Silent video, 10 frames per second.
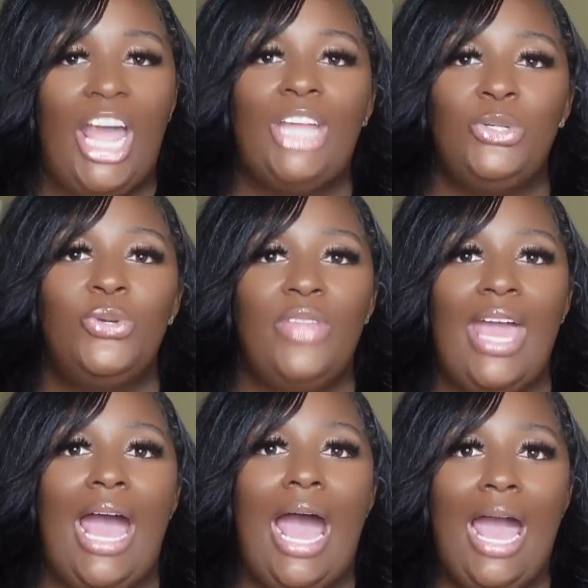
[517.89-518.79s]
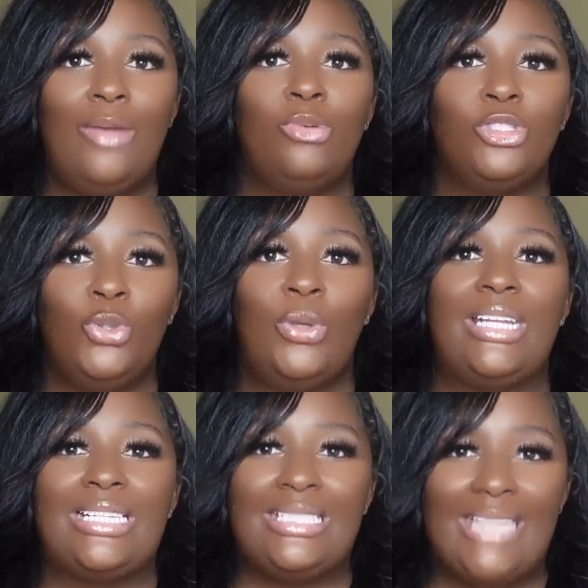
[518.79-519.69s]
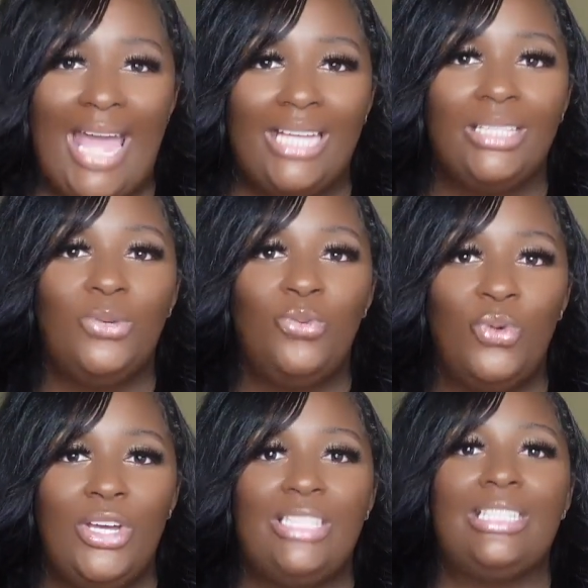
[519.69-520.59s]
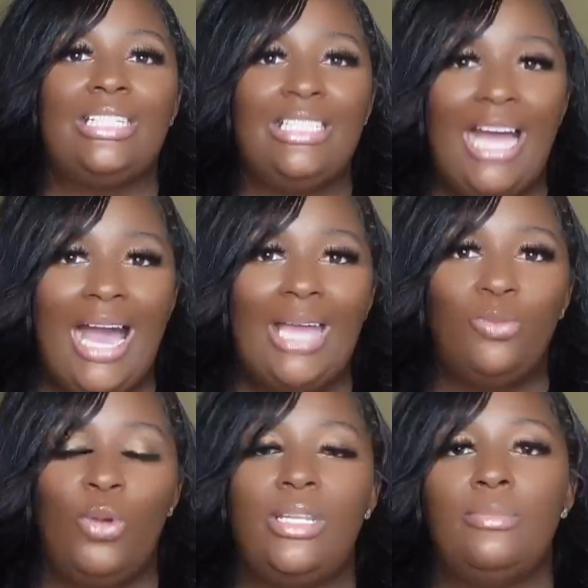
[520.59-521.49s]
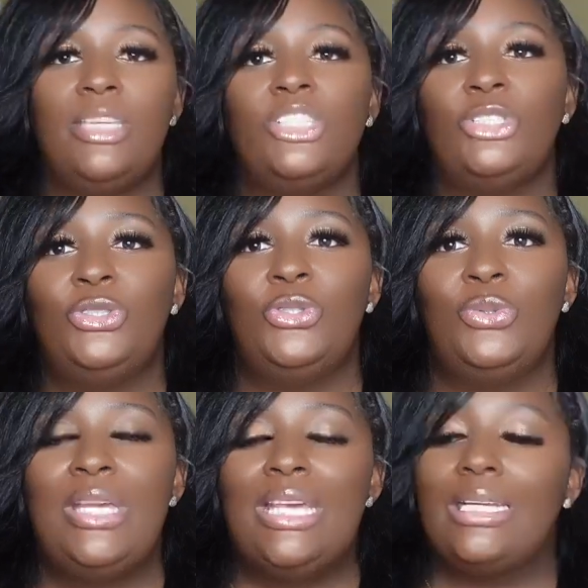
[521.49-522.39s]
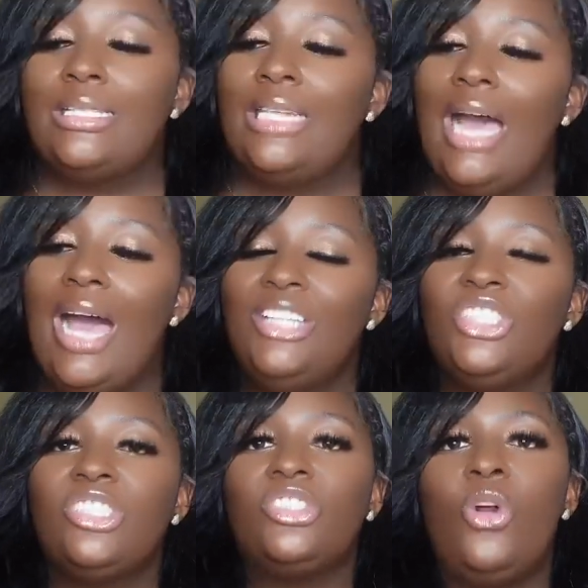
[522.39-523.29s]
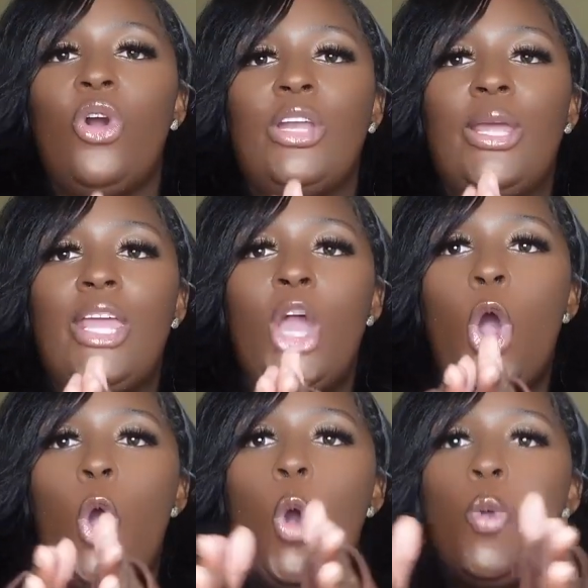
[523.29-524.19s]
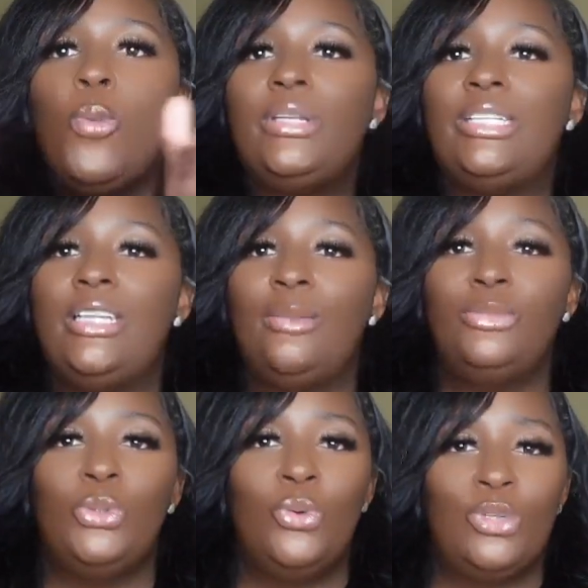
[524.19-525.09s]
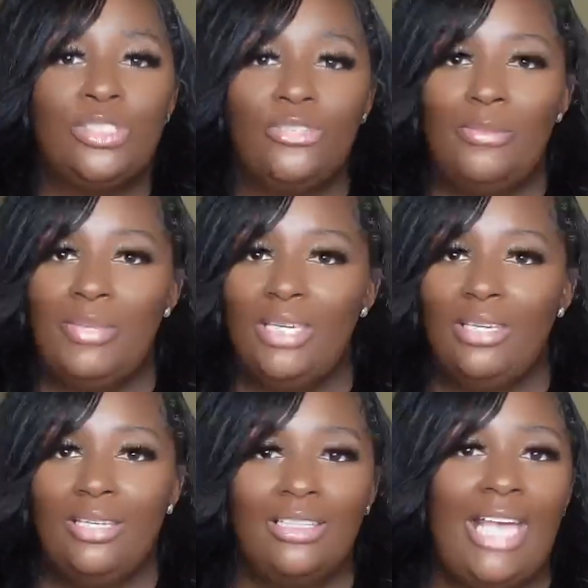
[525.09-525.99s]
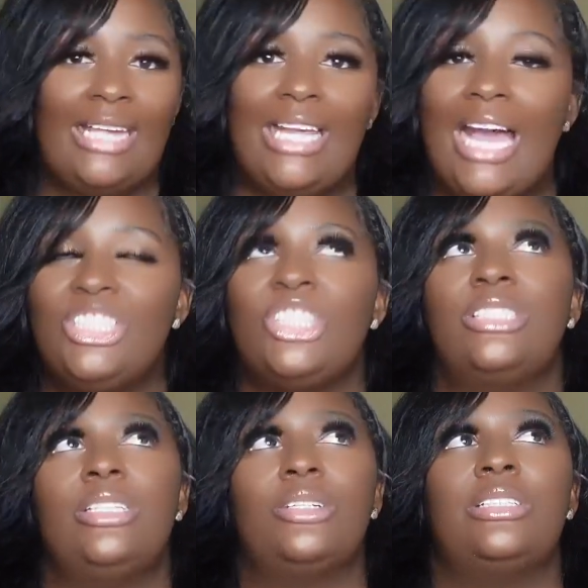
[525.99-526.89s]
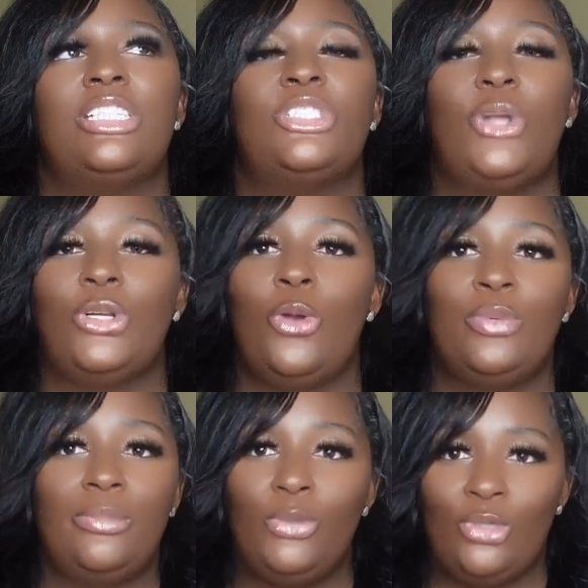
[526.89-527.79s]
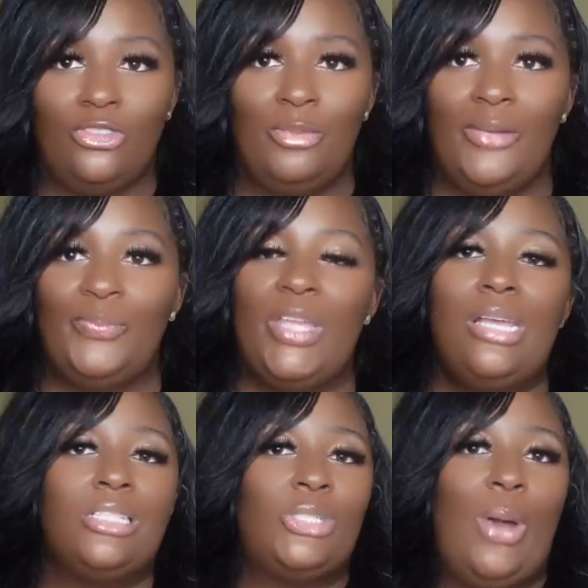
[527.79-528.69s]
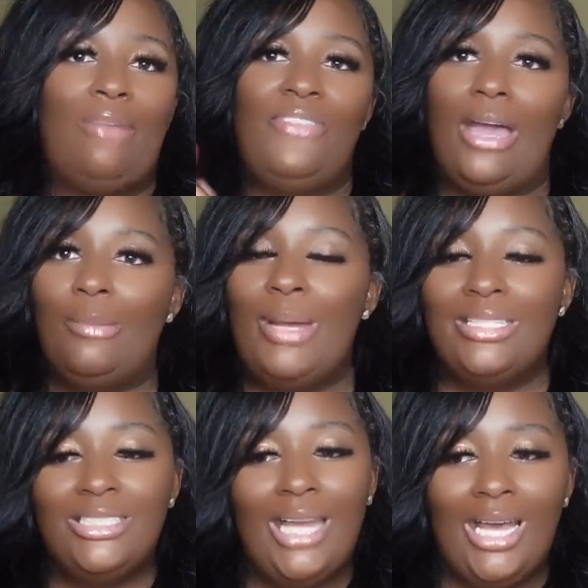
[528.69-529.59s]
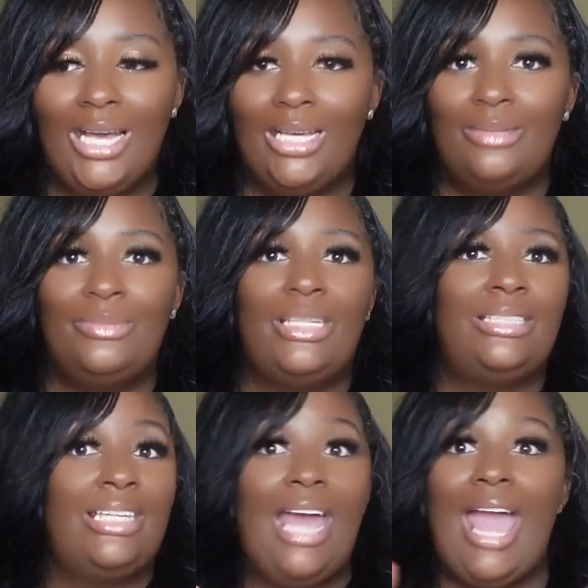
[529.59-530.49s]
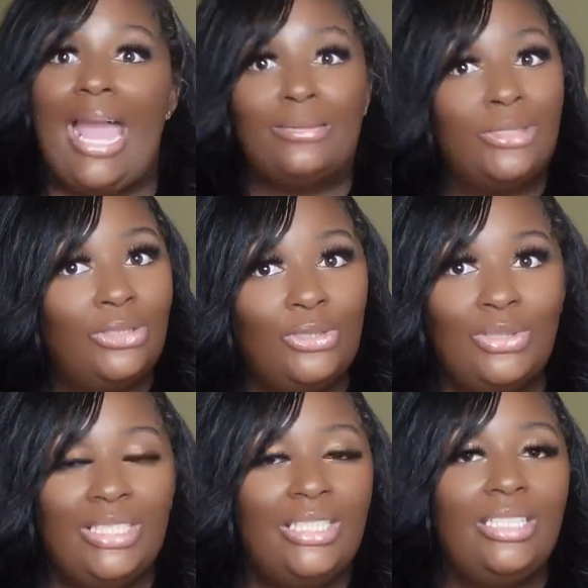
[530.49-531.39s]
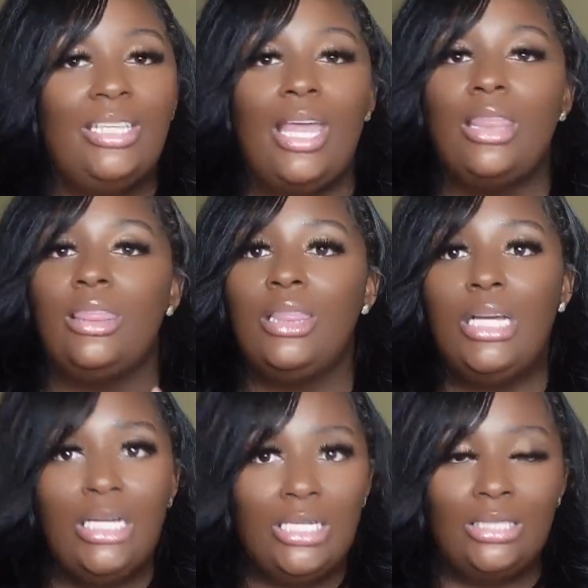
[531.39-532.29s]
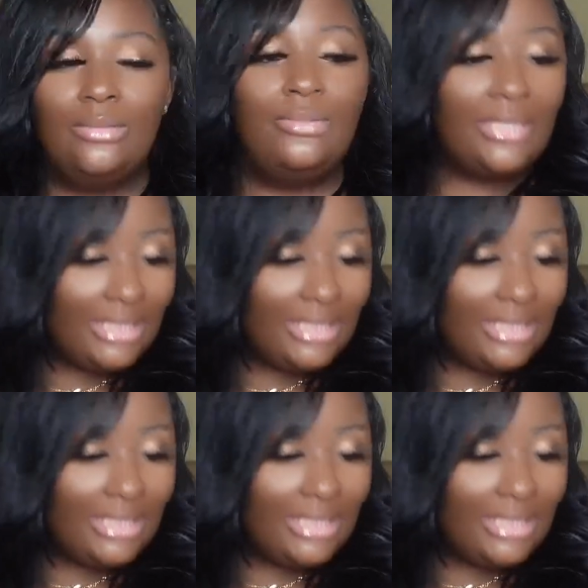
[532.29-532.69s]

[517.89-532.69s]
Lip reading: I knew that I was doing exactly what God wanted me to do, because God just started opening up doors for me. Like God just literally started opening up doors for me. So I found my job that I absolutely love.